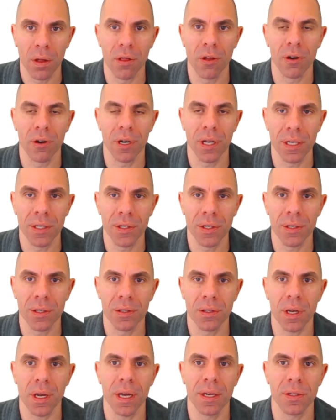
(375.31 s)
There
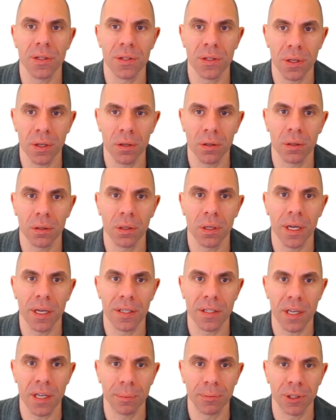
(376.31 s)
isn't a single
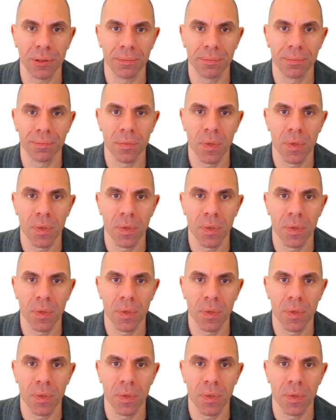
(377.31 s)
exception.